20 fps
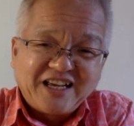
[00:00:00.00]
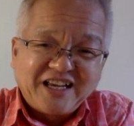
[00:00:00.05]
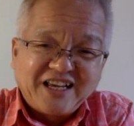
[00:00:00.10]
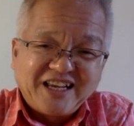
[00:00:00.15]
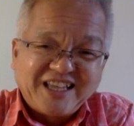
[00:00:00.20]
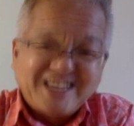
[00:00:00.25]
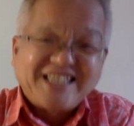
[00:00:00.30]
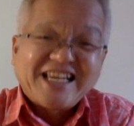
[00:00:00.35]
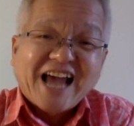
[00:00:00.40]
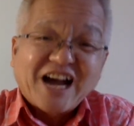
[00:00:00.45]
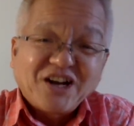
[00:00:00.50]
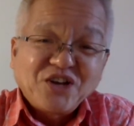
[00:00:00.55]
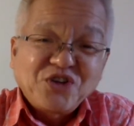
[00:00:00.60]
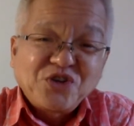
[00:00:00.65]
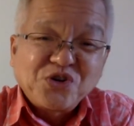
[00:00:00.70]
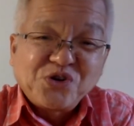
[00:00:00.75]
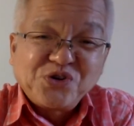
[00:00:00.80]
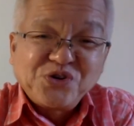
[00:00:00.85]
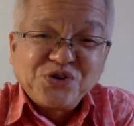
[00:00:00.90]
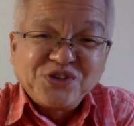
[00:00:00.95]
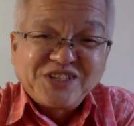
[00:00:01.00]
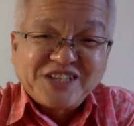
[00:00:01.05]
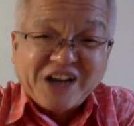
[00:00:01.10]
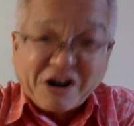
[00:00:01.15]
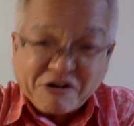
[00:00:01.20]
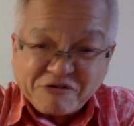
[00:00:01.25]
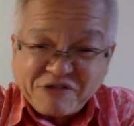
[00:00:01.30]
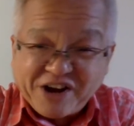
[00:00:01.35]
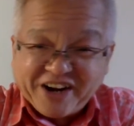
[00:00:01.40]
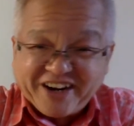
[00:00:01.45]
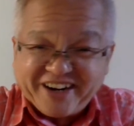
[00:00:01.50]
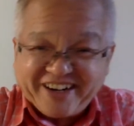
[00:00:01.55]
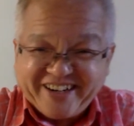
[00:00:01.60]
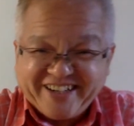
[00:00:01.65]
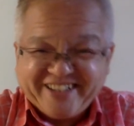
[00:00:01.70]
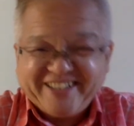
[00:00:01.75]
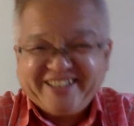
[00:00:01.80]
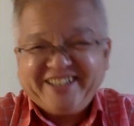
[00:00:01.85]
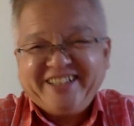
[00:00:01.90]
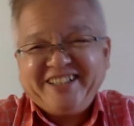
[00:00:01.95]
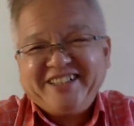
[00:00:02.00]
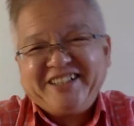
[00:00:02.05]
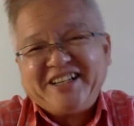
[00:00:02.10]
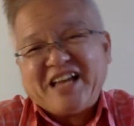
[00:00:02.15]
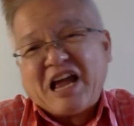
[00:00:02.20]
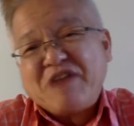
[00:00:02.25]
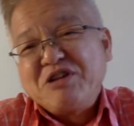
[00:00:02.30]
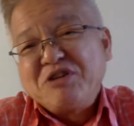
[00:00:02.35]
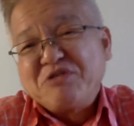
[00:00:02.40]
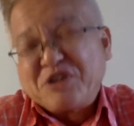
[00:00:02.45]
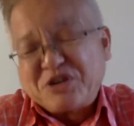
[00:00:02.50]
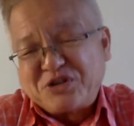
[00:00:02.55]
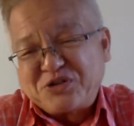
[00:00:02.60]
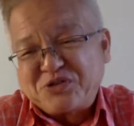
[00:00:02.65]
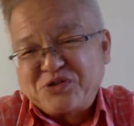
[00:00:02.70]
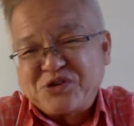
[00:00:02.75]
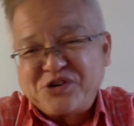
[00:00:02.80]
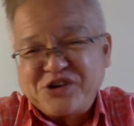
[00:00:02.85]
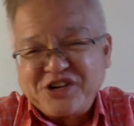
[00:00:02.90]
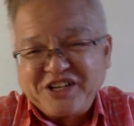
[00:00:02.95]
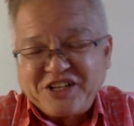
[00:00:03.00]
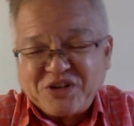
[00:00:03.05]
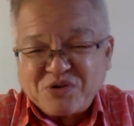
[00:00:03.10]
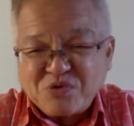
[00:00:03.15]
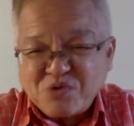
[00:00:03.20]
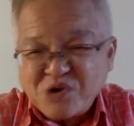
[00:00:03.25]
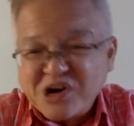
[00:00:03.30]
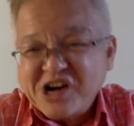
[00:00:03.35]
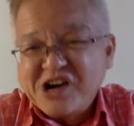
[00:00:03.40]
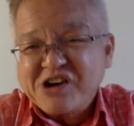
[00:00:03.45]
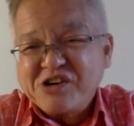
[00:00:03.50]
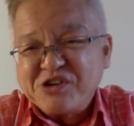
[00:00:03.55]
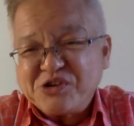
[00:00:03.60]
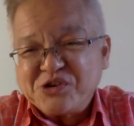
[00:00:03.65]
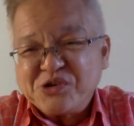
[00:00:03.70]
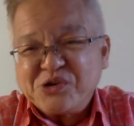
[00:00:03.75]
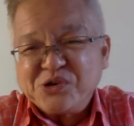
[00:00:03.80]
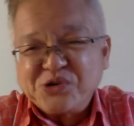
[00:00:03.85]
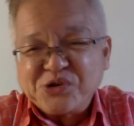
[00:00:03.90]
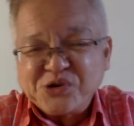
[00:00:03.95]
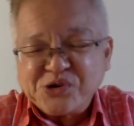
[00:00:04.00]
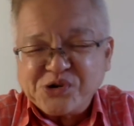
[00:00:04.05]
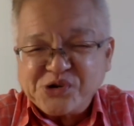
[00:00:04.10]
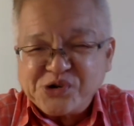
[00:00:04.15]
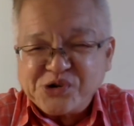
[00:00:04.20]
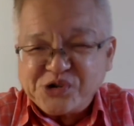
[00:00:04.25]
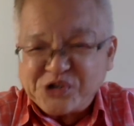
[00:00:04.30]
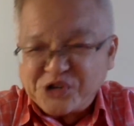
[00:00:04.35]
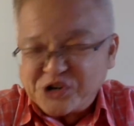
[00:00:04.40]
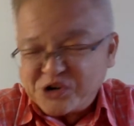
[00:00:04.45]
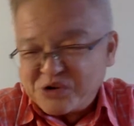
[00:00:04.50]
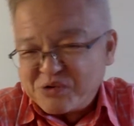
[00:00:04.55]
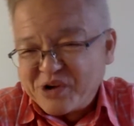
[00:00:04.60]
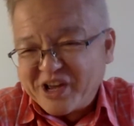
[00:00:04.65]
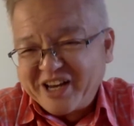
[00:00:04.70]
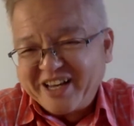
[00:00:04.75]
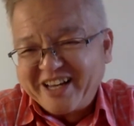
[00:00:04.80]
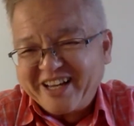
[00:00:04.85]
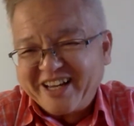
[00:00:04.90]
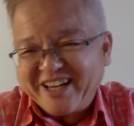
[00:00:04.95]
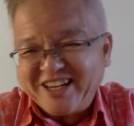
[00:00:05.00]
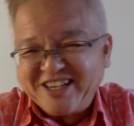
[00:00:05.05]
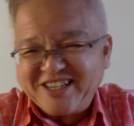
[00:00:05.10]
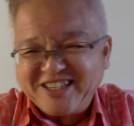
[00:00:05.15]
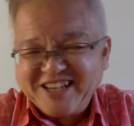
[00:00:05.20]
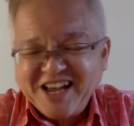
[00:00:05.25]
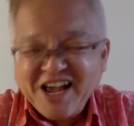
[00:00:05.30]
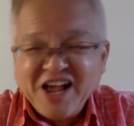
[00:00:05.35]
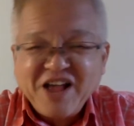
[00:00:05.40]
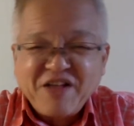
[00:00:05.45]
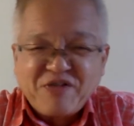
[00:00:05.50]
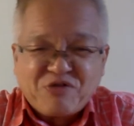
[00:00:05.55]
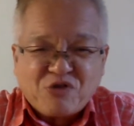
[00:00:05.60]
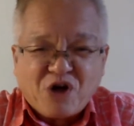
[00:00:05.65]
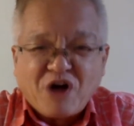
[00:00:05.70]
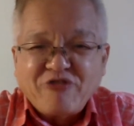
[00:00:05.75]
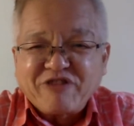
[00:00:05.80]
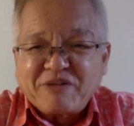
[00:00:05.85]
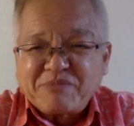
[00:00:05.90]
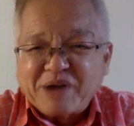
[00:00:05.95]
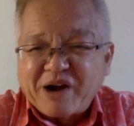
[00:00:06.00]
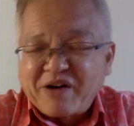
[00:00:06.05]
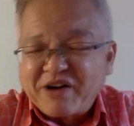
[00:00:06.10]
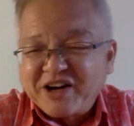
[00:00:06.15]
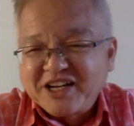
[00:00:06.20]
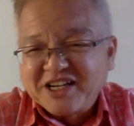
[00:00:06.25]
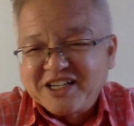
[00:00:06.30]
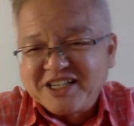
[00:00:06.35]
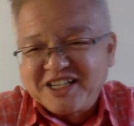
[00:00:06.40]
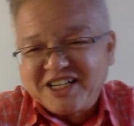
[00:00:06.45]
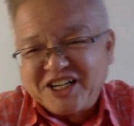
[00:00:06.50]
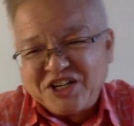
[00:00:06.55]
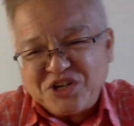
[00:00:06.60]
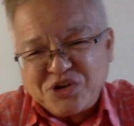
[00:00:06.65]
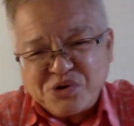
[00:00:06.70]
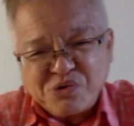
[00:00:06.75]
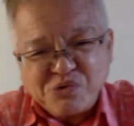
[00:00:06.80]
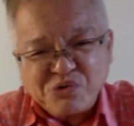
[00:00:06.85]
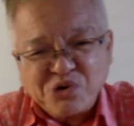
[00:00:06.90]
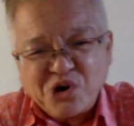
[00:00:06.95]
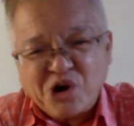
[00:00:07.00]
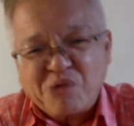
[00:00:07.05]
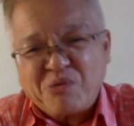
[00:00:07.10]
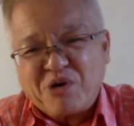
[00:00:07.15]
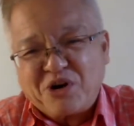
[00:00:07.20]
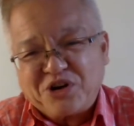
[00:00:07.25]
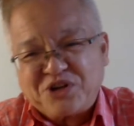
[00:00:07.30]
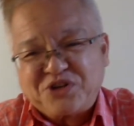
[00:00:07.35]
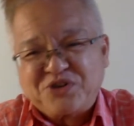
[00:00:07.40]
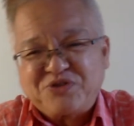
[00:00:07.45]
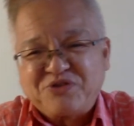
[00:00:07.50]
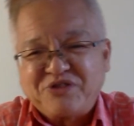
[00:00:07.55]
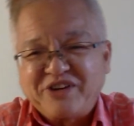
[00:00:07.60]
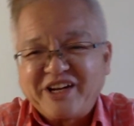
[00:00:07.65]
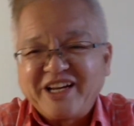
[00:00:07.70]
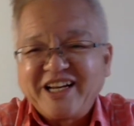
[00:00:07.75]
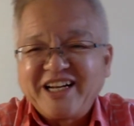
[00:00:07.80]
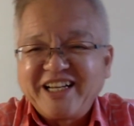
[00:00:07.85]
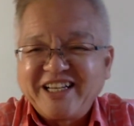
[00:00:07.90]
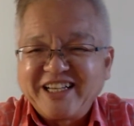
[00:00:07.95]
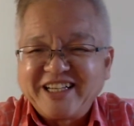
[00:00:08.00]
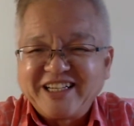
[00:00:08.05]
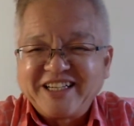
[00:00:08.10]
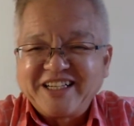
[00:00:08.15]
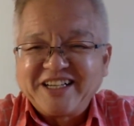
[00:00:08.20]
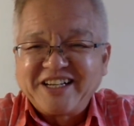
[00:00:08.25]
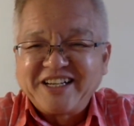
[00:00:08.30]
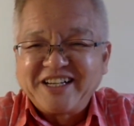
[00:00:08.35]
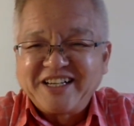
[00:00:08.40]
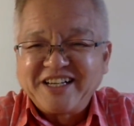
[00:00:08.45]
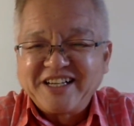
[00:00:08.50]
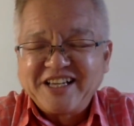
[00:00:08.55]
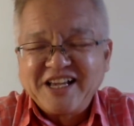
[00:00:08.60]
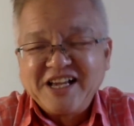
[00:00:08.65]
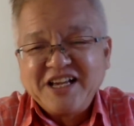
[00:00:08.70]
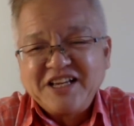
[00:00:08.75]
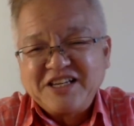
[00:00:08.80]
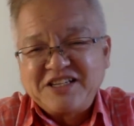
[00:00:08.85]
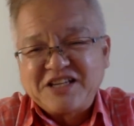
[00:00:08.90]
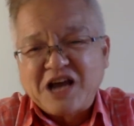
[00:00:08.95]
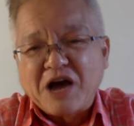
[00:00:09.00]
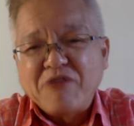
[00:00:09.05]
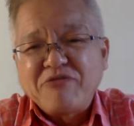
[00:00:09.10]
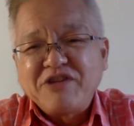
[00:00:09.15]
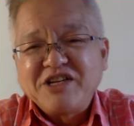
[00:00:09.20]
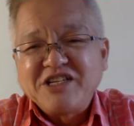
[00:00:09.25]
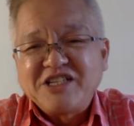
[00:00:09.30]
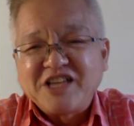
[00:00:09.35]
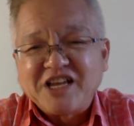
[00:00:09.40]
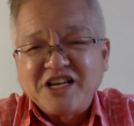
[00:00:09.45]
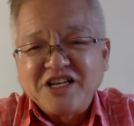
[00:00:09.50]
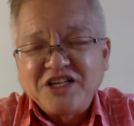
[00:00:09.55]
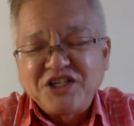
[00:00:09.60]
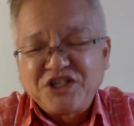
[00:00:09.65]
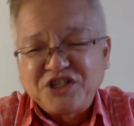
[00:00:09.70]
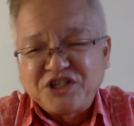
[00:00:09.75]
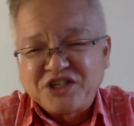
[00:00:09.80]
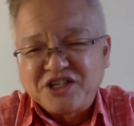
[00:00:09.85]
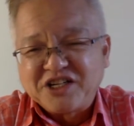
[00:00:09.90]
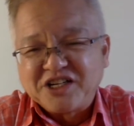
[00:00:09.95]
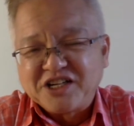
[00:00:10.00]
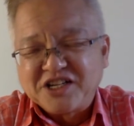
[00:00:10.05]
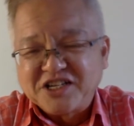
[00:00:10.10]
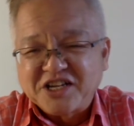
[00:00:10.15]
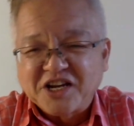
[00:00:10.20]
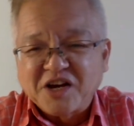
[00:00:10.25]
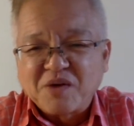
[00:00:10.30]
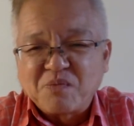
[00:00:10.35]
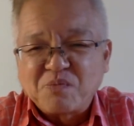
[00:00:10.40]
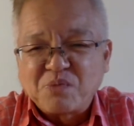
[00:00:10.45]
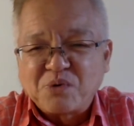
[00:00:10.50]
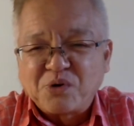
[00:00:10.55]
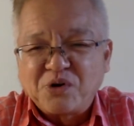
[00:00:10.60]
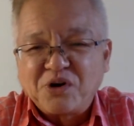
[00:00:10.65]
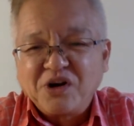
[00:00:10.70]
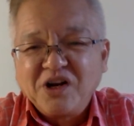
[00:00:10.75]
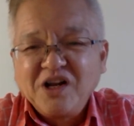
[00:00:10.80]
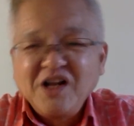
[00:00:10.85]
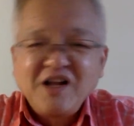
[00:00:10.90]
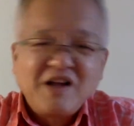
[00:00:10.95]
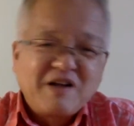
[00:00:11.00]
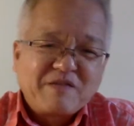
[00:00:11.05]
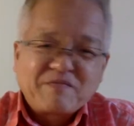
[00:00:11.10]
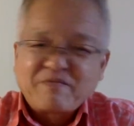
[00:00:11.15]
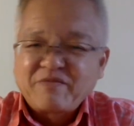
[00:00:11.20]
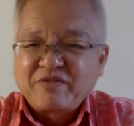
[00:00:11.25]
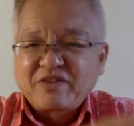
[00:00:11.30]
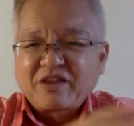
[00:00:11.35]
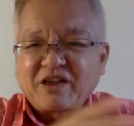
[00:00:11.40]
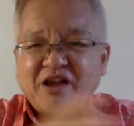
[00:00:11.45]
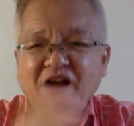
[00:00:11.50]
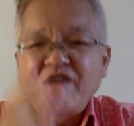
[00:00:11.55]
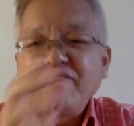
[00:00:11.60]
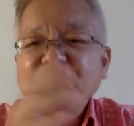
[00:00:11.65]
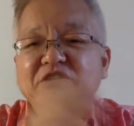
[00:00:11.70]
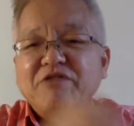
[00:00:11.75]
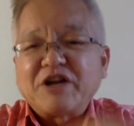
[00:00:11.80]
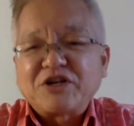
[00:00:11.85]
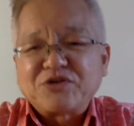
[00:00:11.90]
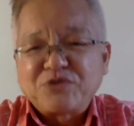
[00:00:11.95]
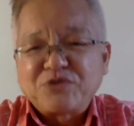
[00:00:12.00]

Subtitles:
It's Yangzhou Chao Fan. Every restaurant in the world you go to, you know, whether it's North America, Europe, Australia, Southeast Asia, Singapore, every